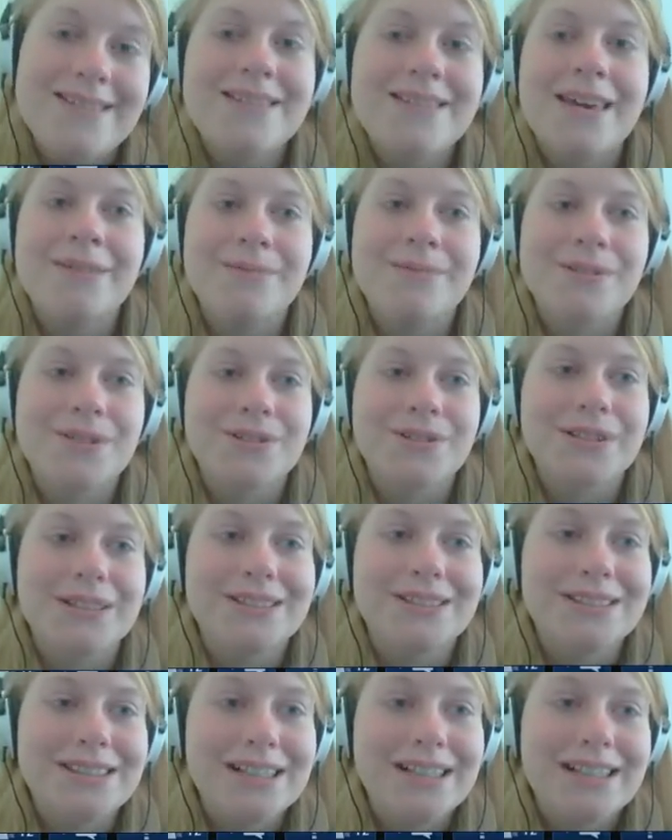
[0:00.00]
the end
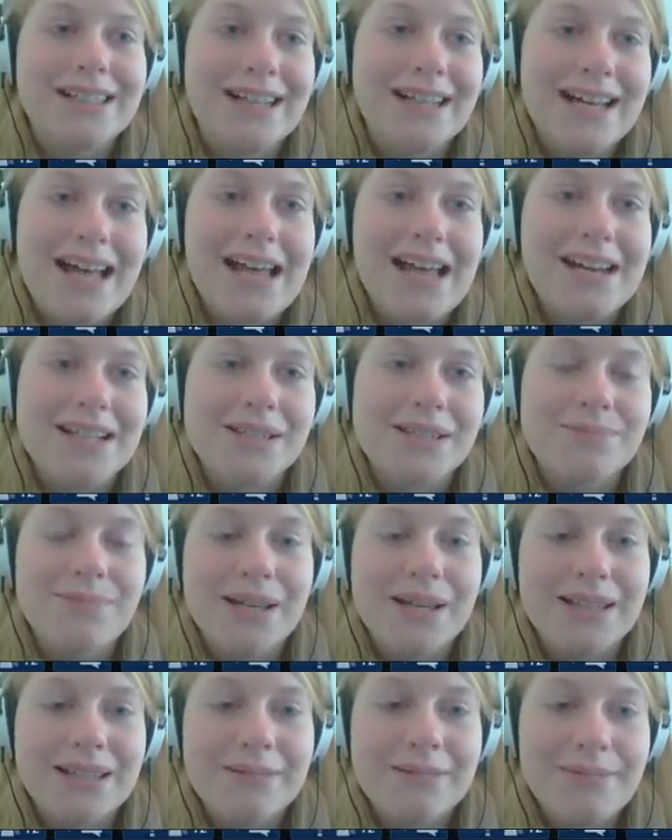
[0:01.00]
game screen,
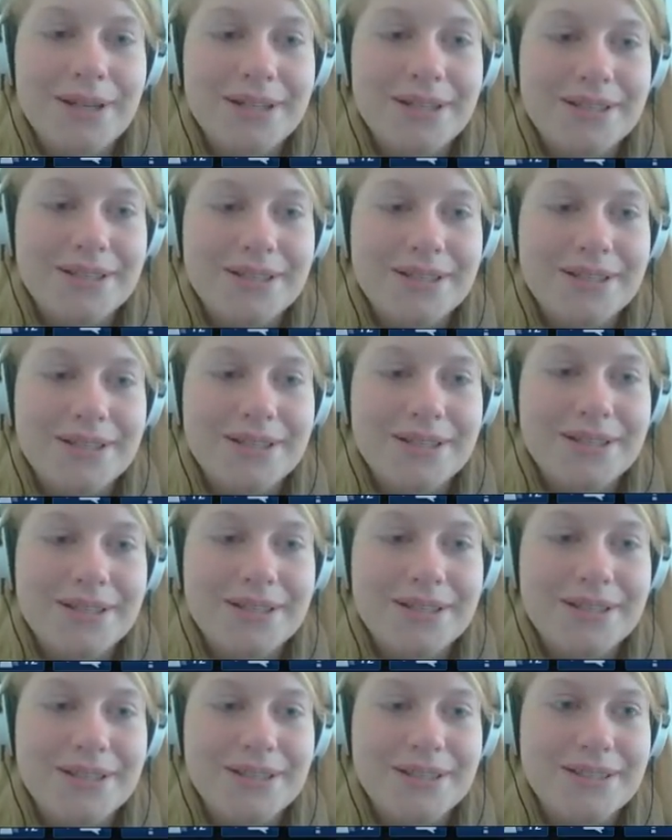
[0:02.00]
and that's
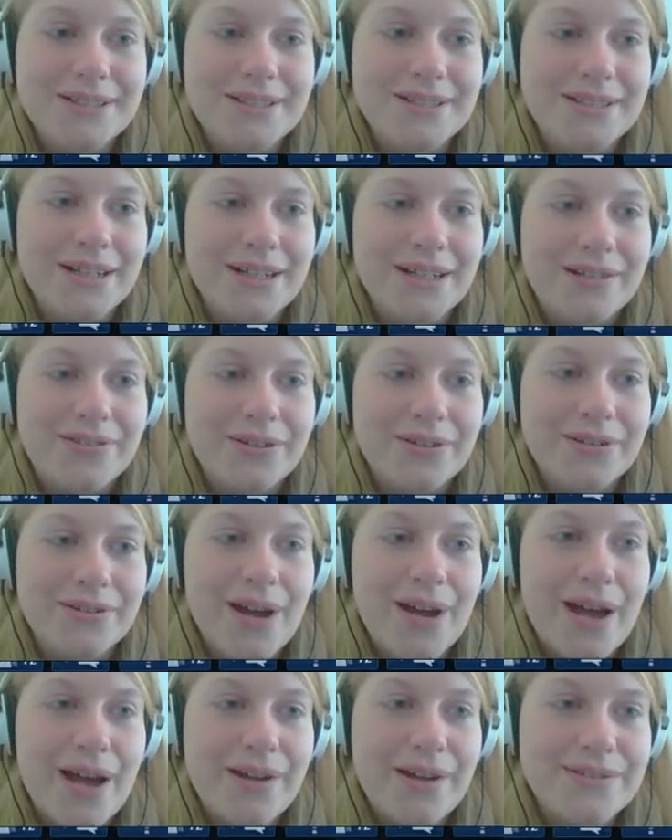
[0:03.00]
mainly because of the
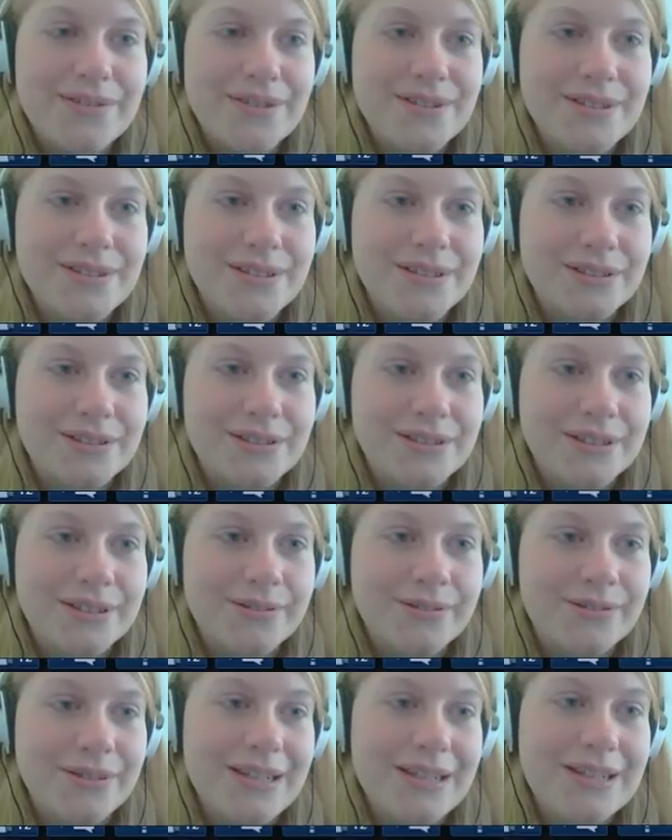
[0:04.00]
graphs or
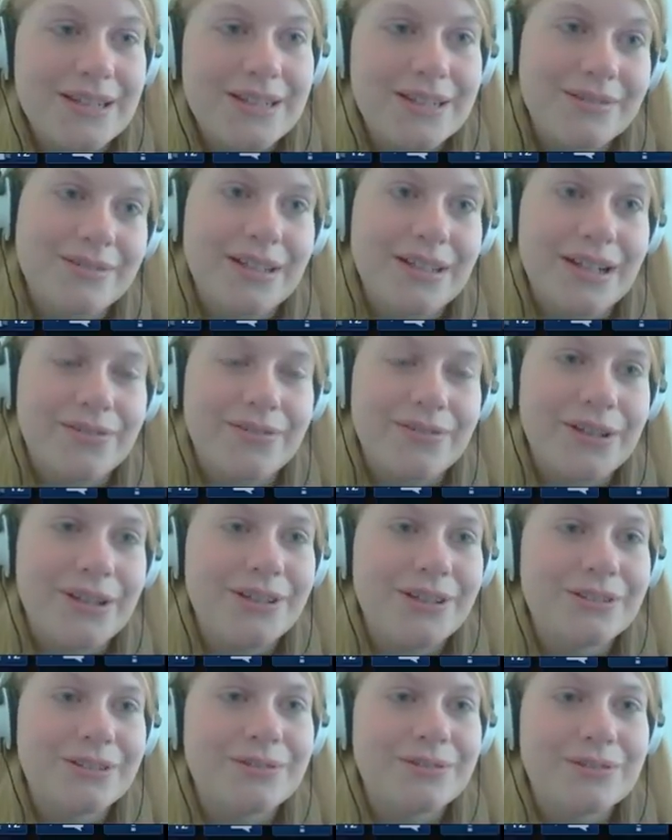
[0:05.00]
the grid, whatever
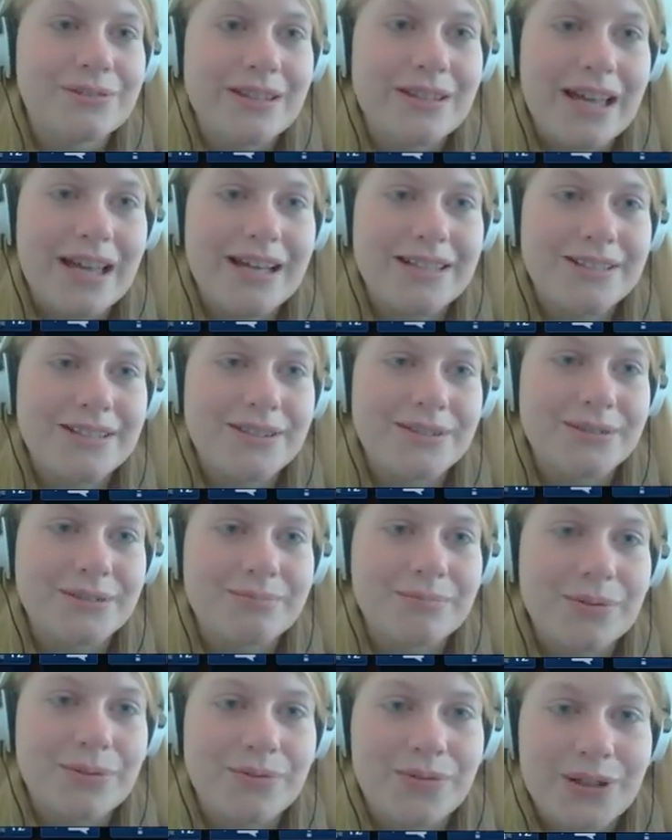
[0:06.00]
you'd like
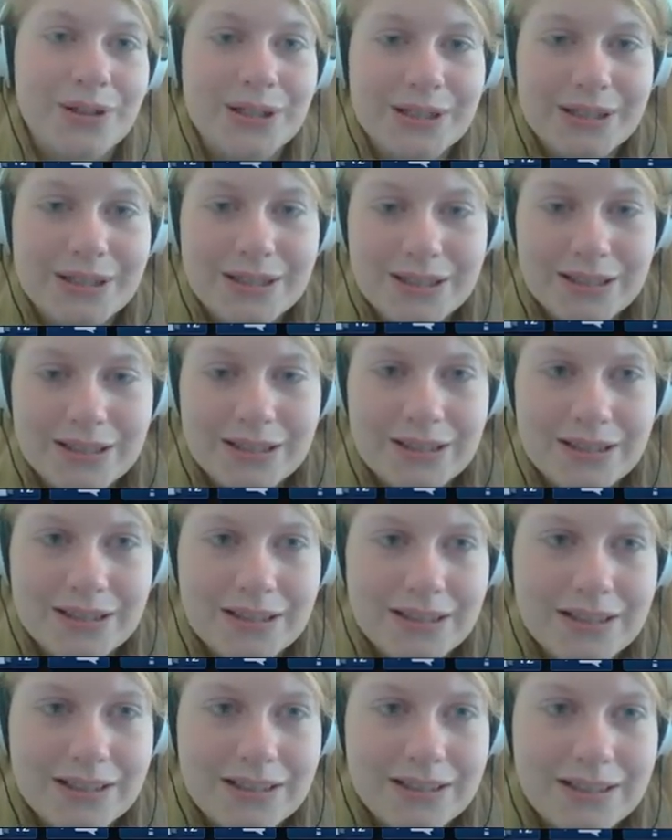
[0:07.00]
to prefer,
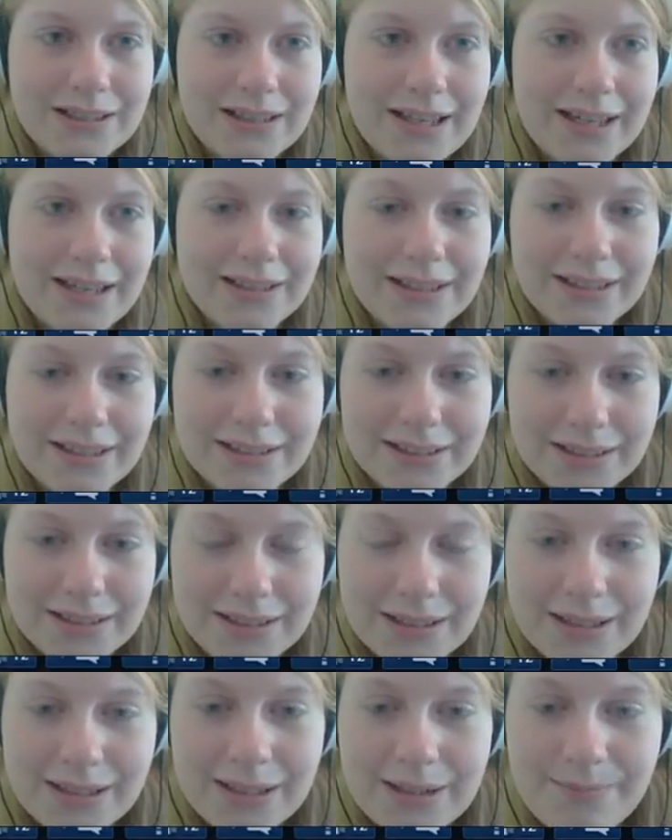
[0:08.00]

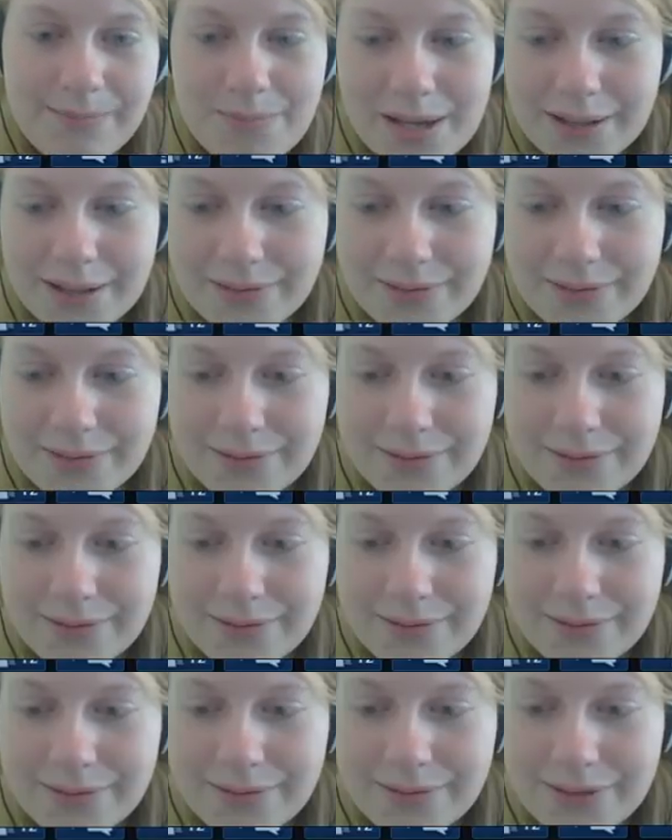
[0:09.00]
like there.
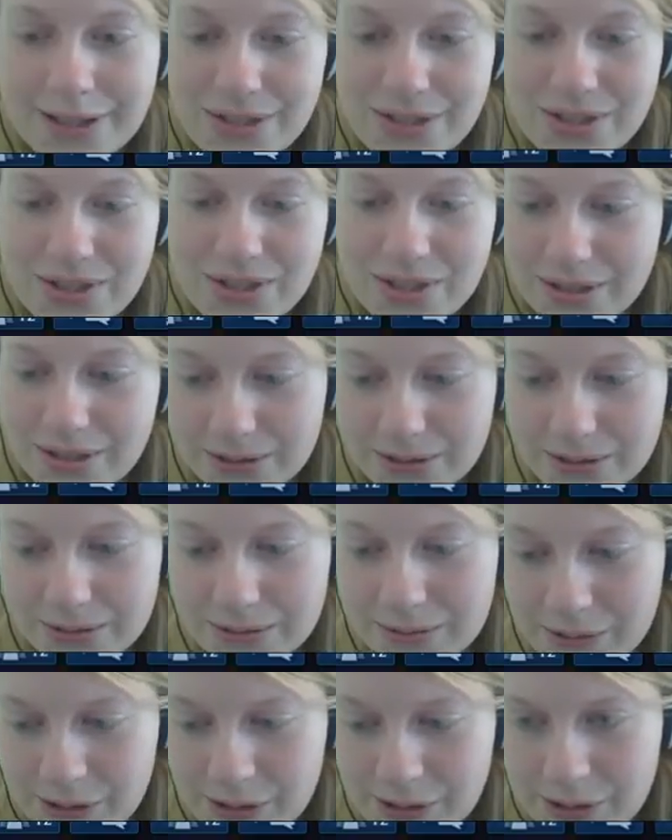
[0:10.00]
Anyway,
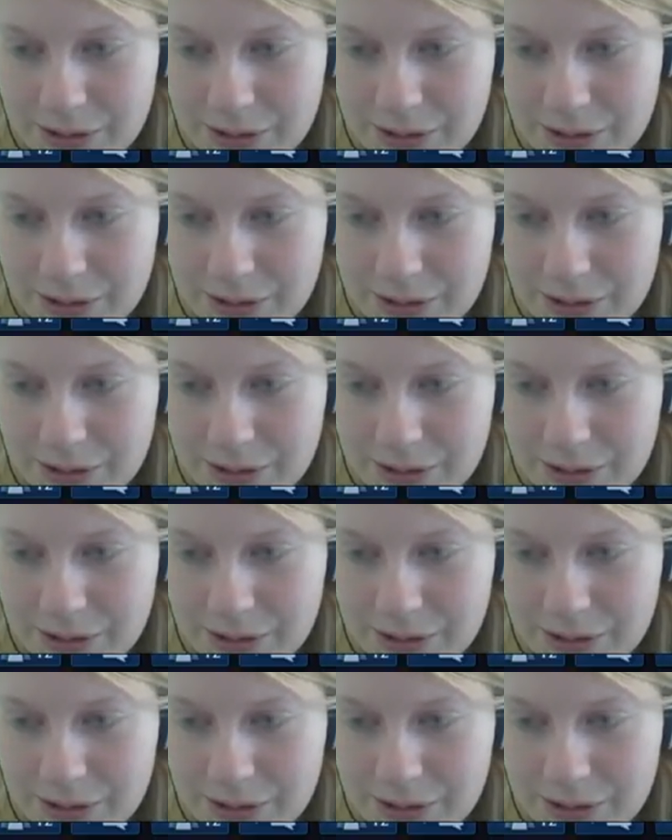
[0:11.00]
so